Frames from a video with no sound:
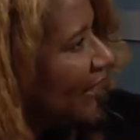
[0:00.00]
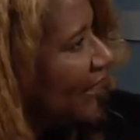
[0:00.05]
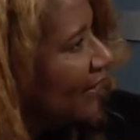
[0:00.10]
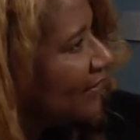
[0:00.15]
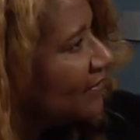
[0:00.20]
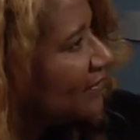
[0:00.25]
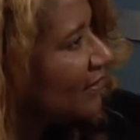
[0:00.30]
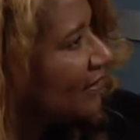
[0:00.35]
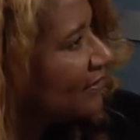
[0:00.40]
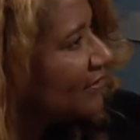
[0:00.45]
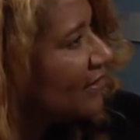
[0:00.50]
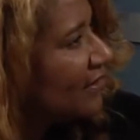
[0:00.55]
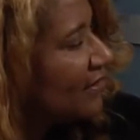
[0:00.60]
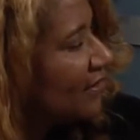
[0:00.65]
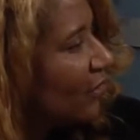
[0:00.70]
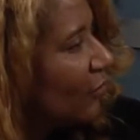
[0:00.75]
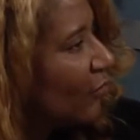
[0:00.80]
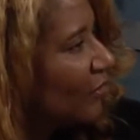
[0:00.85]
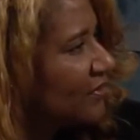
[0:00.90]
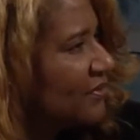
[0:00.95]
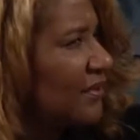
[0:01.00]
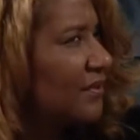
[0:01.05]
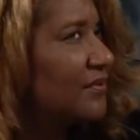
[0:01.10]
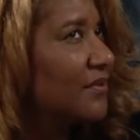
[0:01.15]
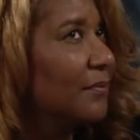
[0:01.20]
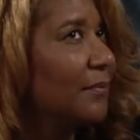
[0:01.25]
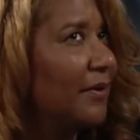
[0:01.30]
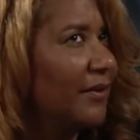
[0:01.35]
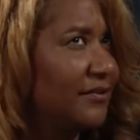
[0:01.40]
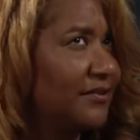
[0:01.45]
Is is it or is it
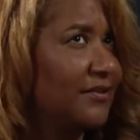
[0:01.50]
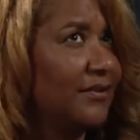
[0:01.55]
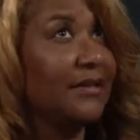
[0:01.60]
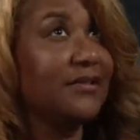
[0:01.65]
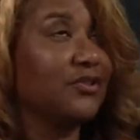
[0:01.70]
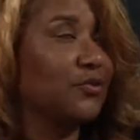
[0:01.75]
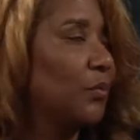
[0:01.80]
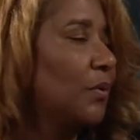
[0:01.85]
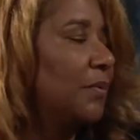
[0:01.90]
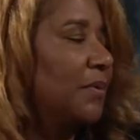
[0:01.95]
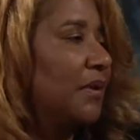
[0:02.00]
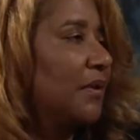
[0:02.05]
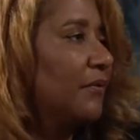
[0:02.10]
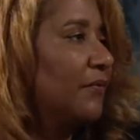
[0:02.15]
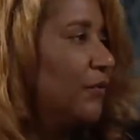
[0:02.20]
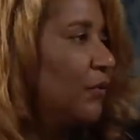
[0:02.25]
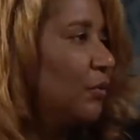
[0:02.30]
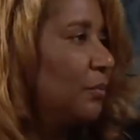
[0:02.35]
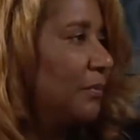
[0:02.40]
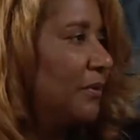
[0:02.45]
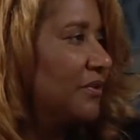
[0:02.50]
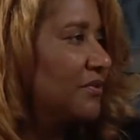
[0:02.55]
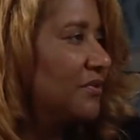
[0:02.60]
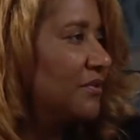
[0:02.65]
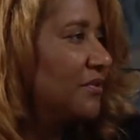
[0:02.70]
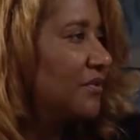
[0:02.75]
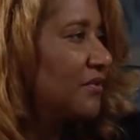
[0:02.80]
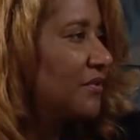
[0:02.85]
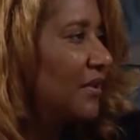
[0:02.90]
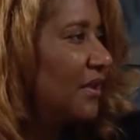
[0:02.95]
somebody says I just want to be in the food
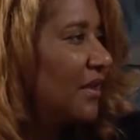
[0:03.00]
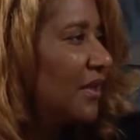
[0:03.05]
business?